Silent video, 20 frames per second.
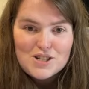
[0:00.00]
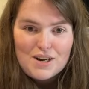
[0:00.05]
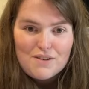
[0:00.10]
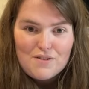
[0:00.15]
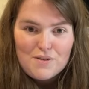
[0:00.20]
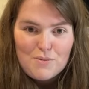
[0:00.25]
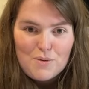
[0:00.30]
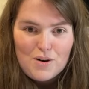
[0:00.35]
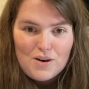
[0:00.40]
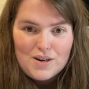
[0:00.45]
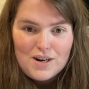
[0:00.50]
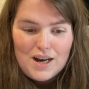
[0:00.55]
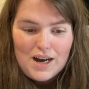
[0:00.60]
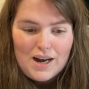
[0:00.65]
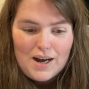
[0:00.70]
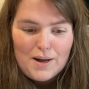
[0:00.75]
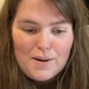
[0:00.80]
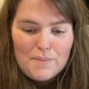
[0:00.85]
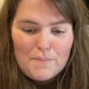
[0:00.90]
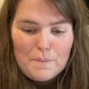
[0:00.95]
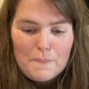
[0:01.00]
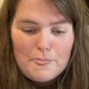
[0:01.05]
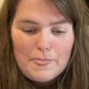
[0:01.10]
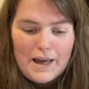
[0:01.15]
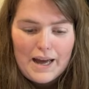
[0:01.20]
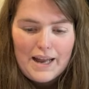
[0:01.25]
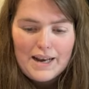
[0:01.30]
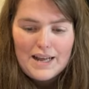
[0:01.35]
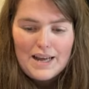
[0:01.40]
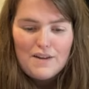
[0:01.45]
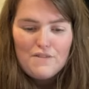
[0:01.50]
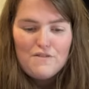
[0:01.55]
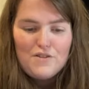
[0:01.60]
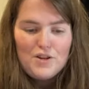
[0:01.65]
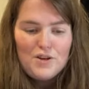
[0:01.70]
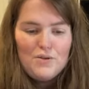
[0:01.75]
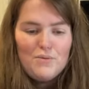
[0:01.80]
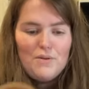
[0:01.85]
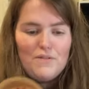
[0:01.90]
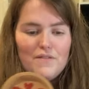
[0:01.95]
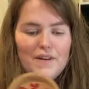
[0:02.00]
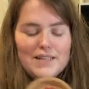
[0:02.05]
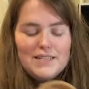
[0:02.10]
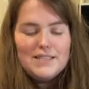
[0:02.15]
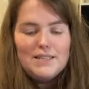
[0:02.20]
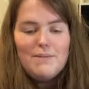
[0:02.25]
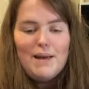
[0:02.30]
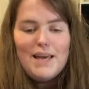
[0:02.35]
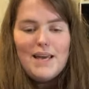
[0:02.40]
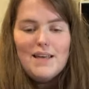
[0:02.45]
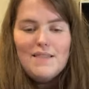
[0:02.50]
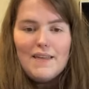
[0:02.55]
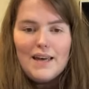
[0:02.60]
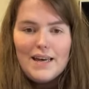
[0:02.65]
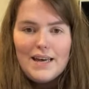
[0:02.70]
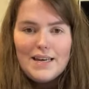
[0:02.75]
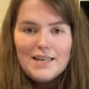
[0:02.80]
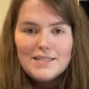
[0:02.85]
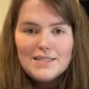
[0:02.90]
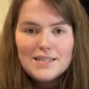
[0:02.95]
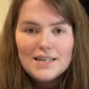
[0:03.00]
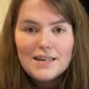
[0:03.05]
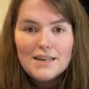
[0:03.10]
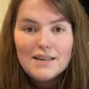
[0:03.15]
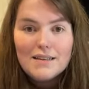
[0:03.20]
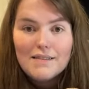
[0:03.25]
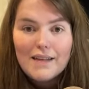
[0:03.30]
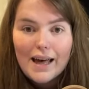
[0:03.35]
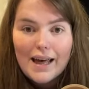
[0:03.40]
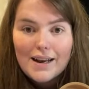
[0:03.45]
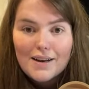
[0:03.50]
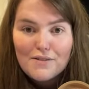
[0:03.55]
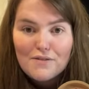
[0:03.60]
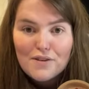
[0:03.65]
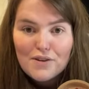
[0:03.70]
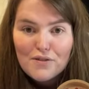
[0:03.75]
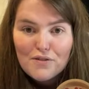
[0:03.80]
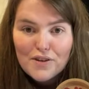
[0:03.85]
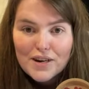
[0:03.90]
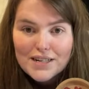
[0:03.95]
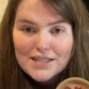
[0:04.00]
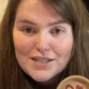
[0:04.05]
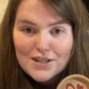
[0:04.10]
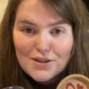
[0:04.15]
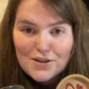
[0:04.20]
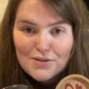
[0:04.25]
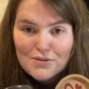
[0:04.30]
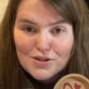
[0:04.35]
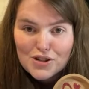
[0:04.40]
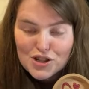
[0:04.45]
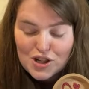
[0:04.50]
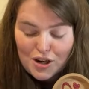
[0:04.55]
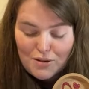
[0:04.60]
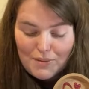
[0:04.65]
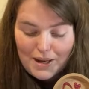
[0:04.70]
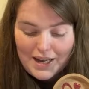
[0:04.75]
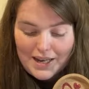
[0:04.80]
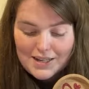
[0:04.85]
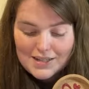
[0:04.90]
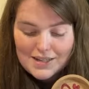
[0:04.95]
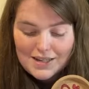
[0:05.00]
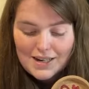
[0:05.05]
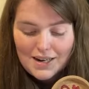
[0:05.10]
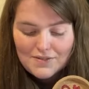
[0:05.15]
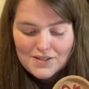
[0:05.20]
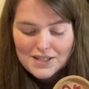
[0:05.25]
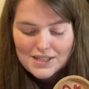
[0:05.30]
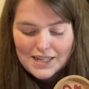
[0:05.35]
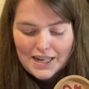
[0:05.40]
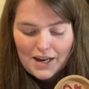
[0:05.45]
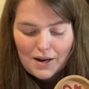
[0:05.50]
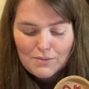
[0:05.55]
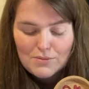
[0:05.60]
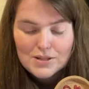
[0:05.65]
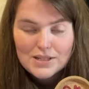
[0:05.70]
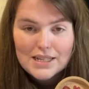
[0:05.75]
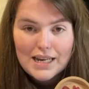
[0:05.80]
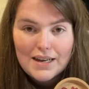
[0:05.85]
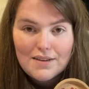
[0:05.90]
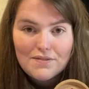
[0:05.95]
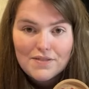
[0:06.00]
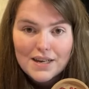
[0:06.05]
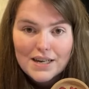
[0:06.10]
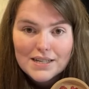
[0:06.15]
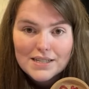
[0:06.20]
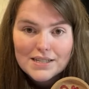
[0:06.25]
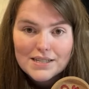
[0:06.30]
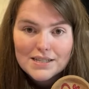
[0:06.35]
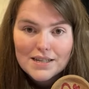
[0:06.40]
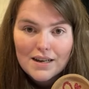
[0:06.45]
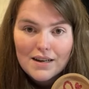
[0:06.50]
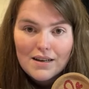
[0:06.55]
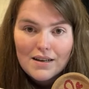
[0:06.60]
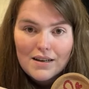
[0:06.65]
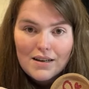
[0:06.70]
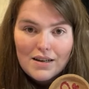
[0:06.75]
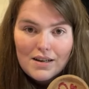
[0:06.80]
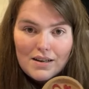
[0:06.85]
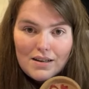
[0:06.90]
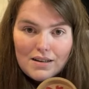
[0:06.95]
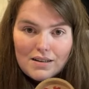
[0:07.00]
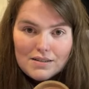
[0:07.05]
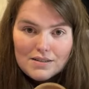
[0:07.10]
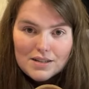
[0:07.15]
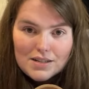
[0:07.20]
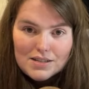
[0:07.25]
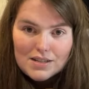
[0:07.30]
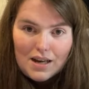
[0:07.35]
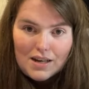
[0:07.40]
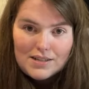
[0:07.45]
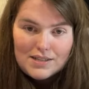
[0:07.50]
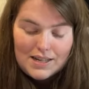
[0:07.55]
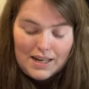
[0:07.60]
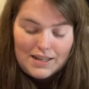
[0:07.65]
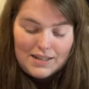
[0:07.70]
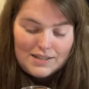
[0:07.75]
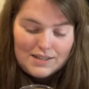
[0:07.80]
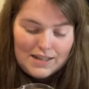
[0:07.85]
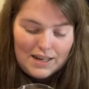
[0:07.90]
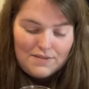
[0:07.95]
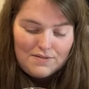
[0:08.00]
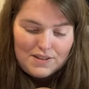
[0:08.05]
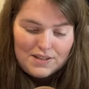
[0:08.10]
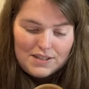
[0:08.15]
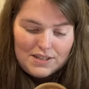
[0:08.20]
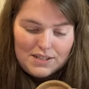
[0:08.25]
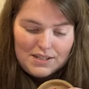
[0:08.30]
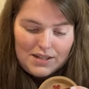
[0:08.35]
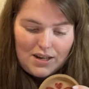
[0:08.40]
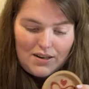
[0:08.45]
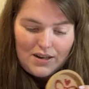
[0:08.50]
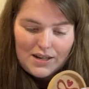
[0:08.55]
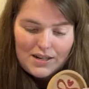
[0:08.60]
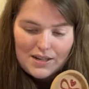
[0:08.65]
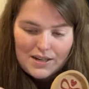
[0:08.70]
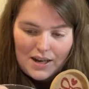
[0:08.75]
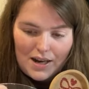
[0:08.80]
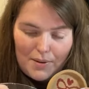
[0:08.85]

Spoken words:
everyone. And if you fancy making these, then feel free to show me because I'd love to see. I will save this I say save this design.